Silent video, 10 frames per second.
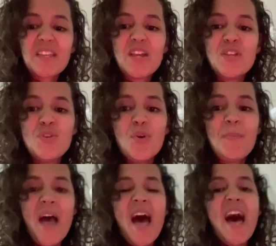
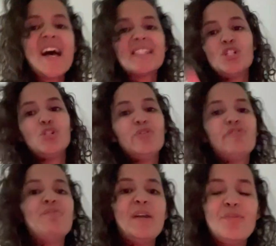your past that you
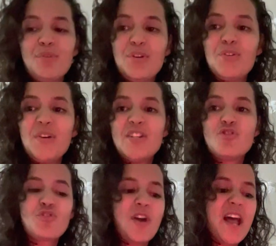have been through
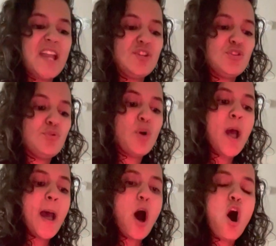is trying to
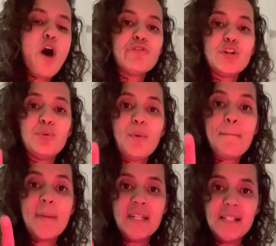offer you
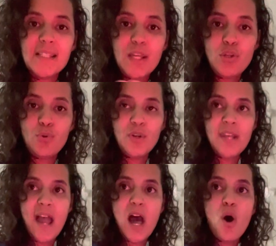abundance in your
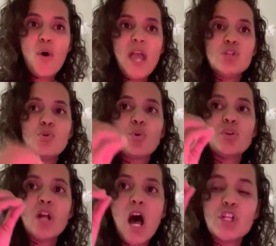now, and
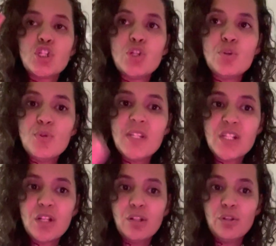you're not
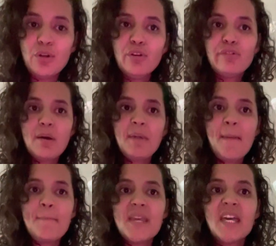choosing to learn from
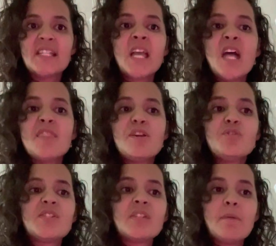it because
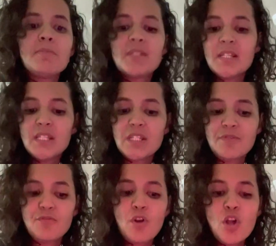there's some sense
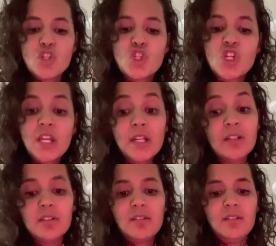of
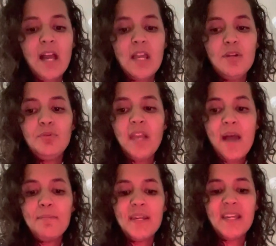chill that you
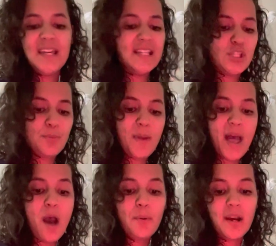get because it's your
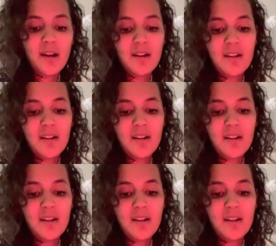power.